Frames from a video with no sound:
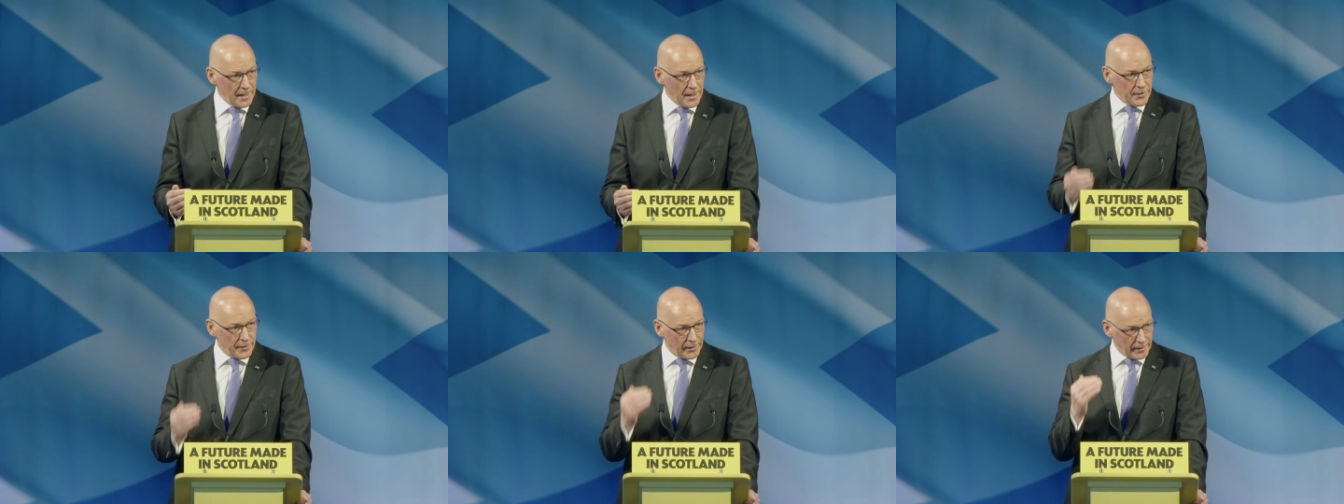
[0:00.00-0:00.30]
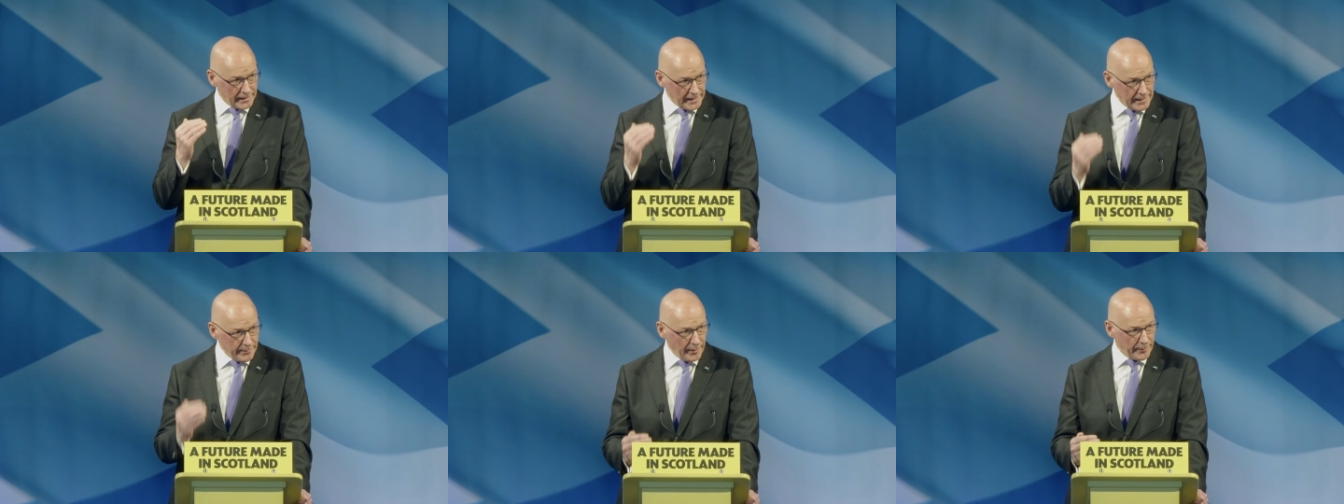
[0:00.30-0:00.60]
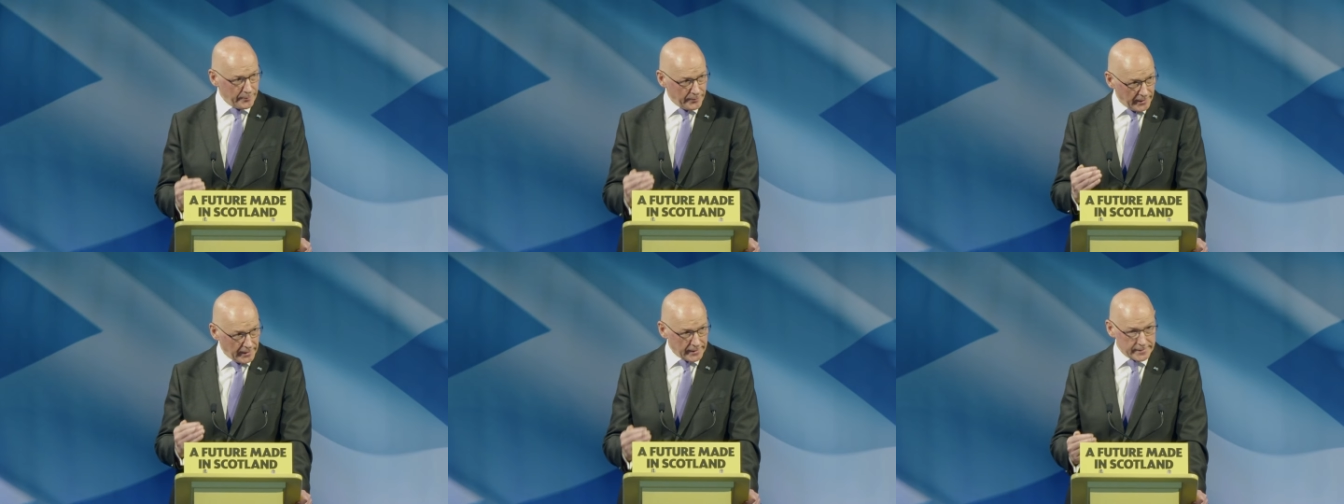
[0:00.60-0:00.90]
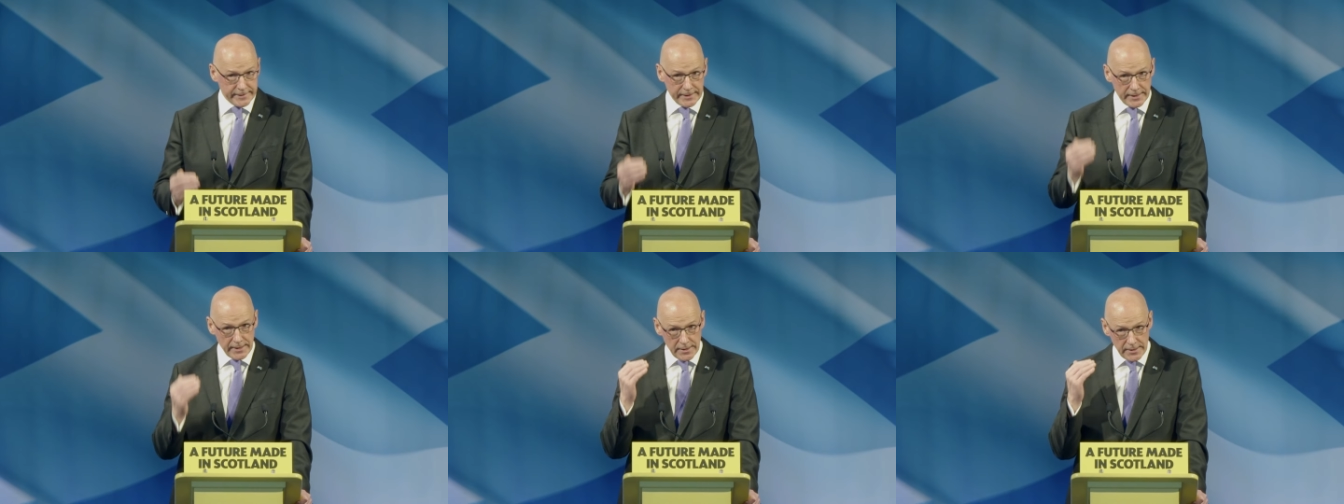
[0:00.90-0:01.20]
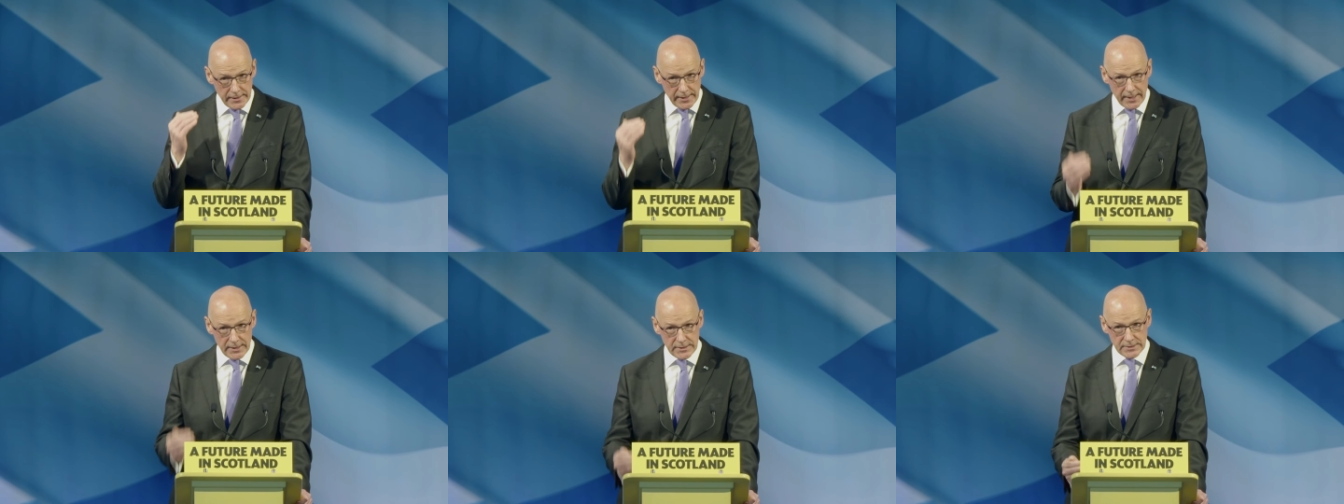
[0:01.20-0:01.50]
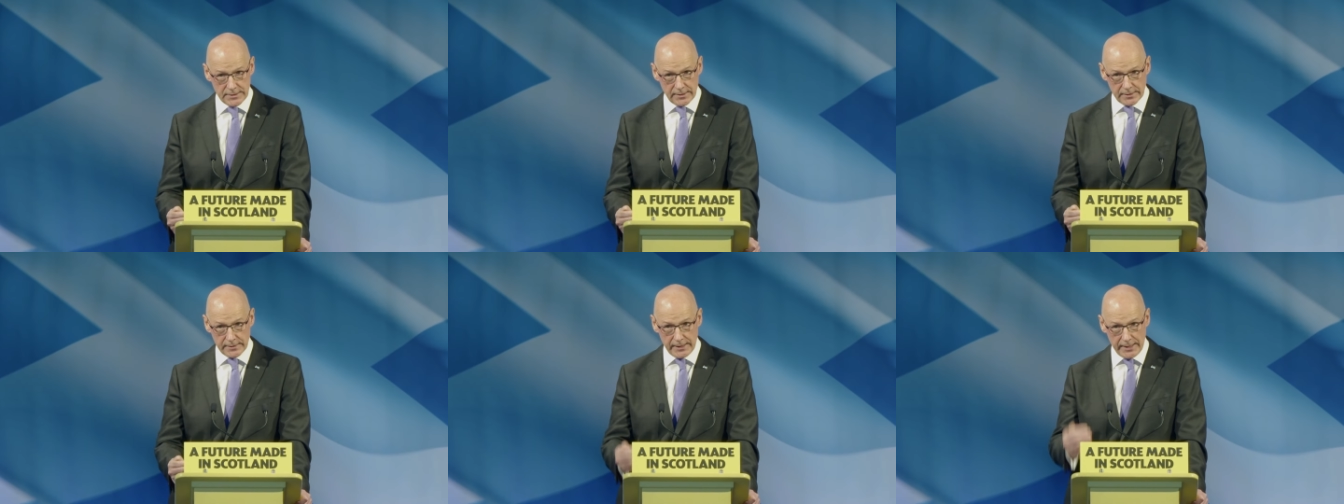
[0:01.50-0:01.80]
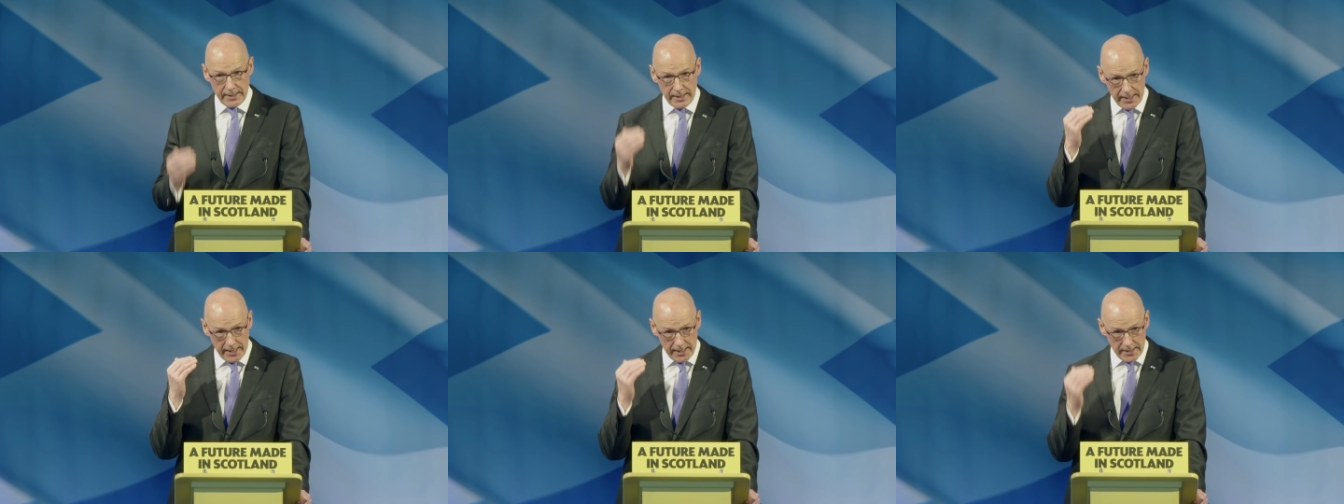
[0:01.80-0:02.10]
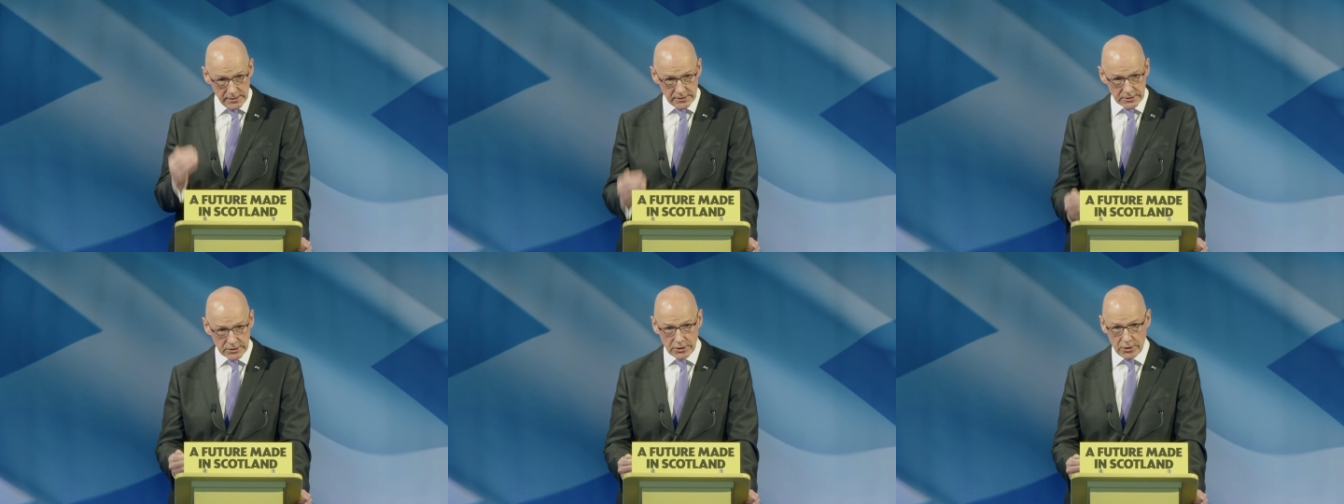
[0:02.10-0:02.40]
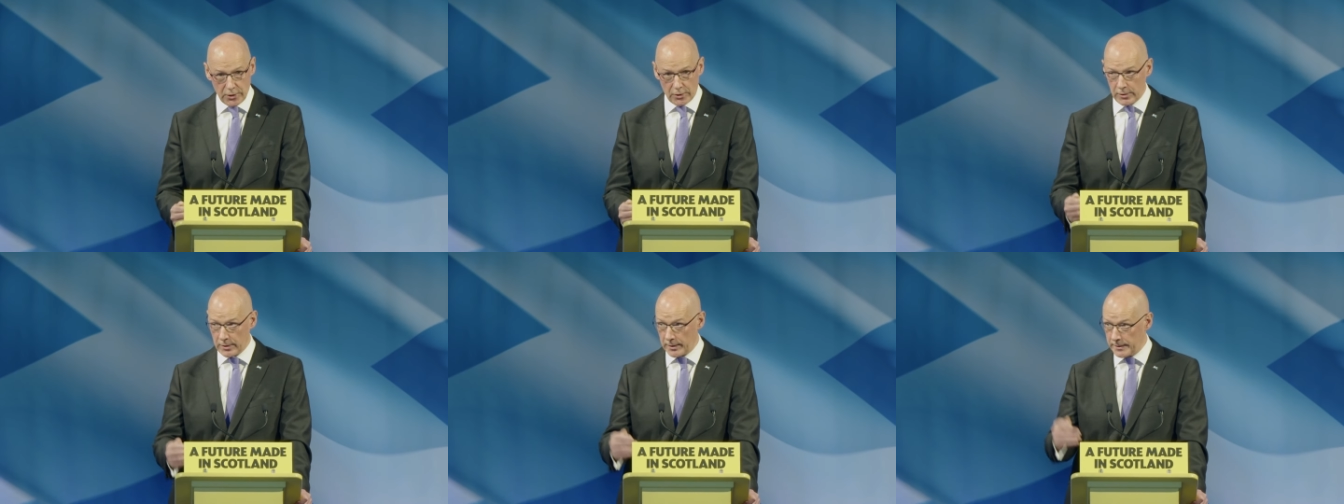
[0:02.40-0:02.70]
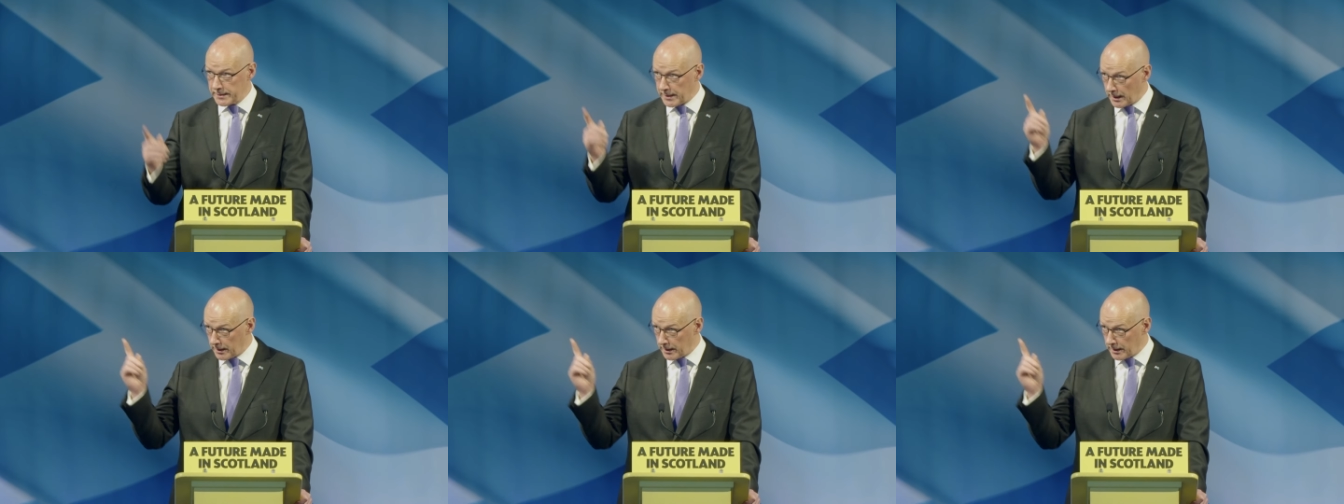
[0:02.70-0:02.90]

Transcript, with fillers: The Labour Party yesterday in Scotland,